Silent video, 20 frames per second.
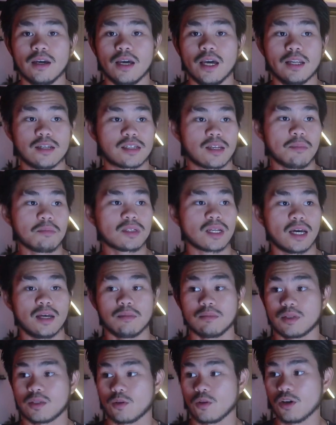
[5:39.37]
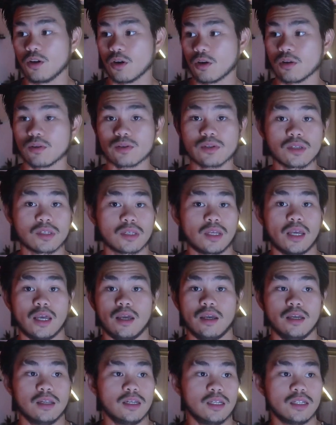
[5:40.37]
And sometimes girls,
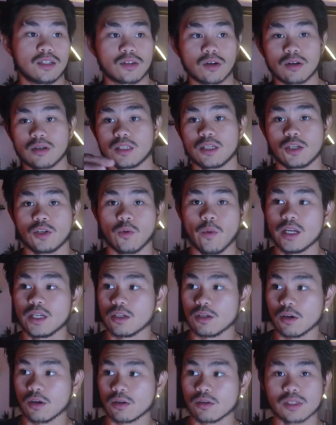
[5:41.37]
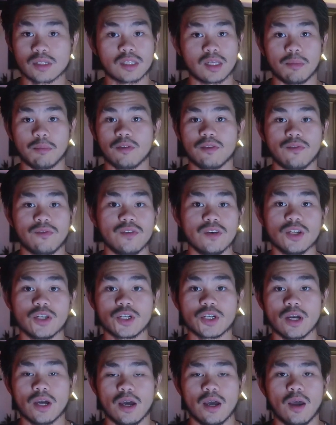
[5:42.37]
and in certain situations, girls, same as
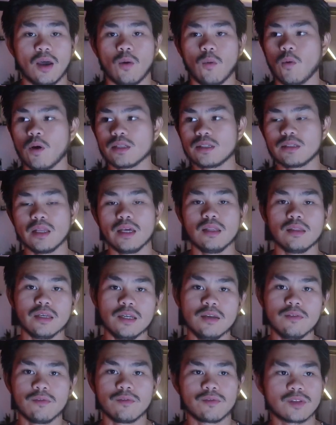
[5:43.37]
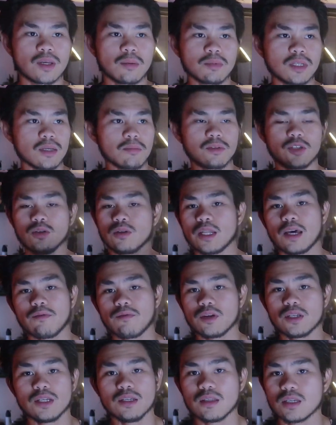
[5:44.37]
fish, once they leave, sometimes you'll
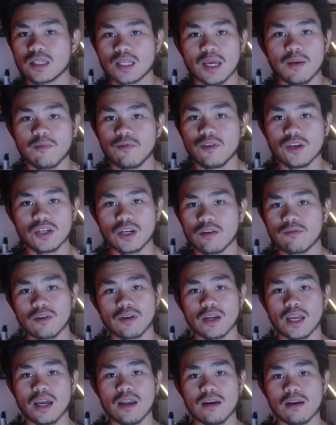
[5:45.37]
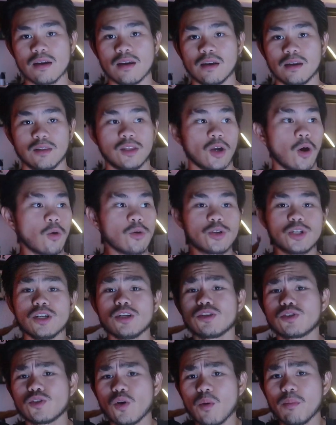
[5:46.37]
never see the same fish ever again. The ocean
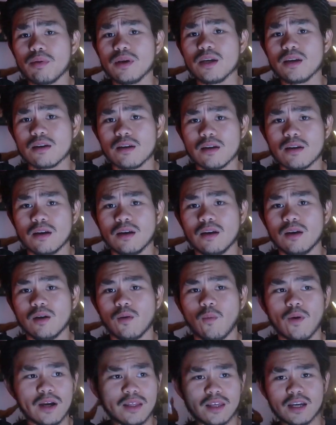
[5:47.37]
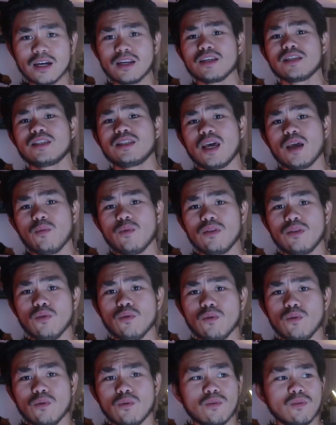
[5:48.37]
is so big. Why are they gonna stay with
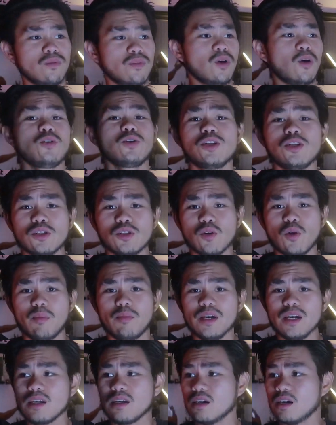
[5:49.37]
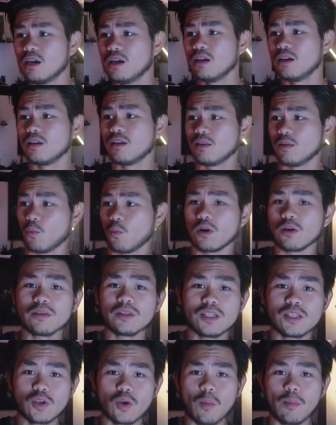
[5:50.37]
you? The ocean's so big. The world
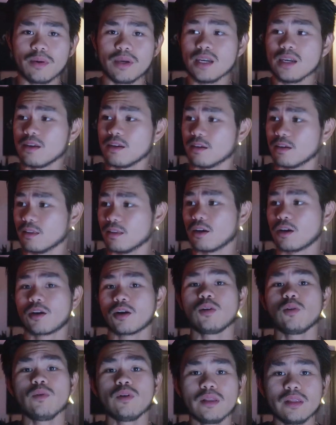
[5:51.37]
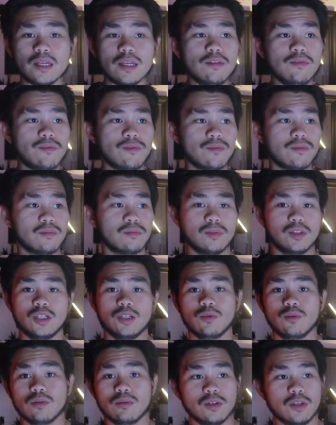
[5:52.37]
is so big. The girl will leave. She
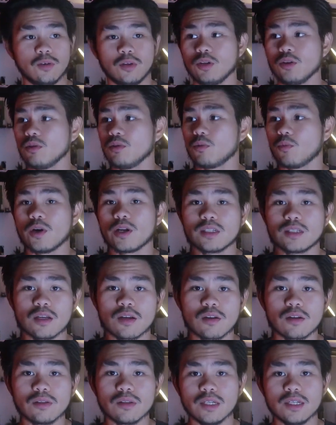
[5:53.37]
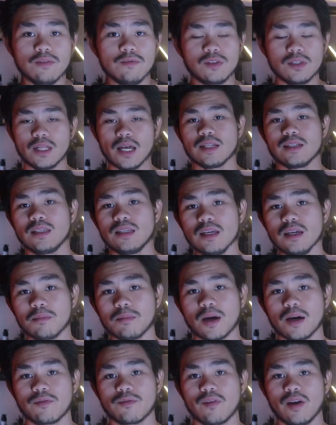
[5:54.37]
will. You once the girl leaves, that's it,
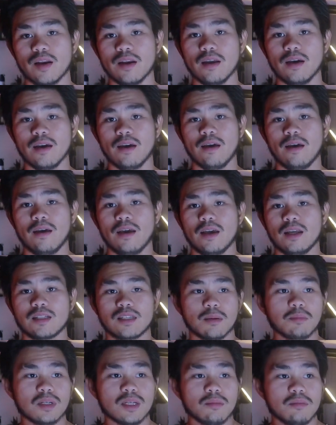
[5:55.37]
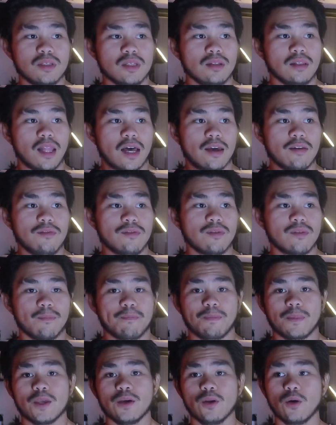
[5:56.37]
my friend. And sometimes in life,
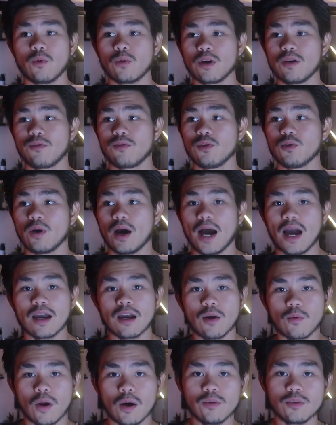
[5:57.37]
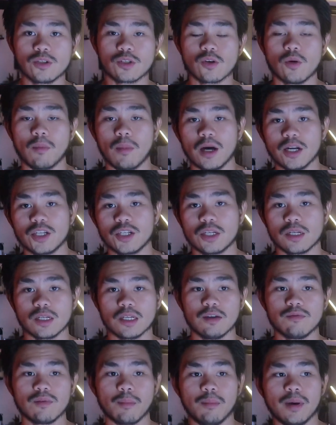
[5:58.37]
you know, if you hang around so much and
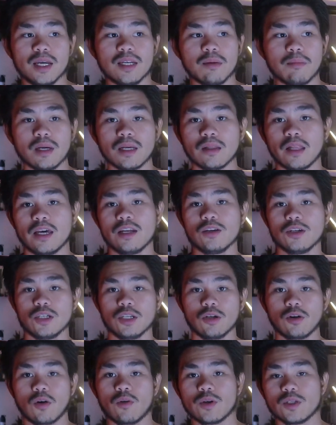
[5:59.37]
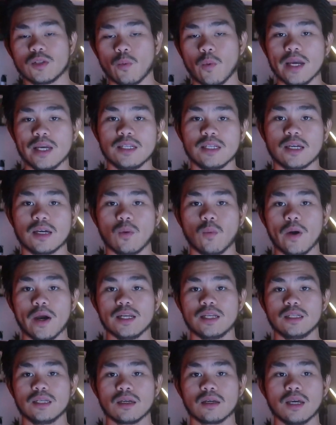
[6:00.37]
give a beta male energy, you're always waiting and
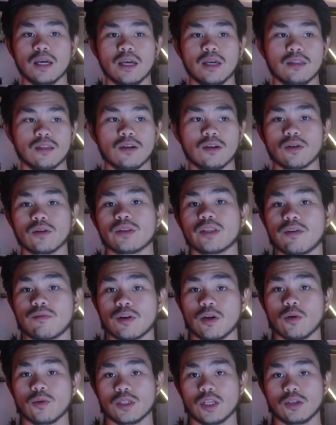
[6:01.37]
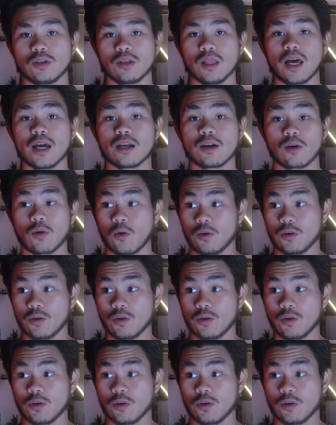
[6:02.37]
waiting. The girl never knows that you like her.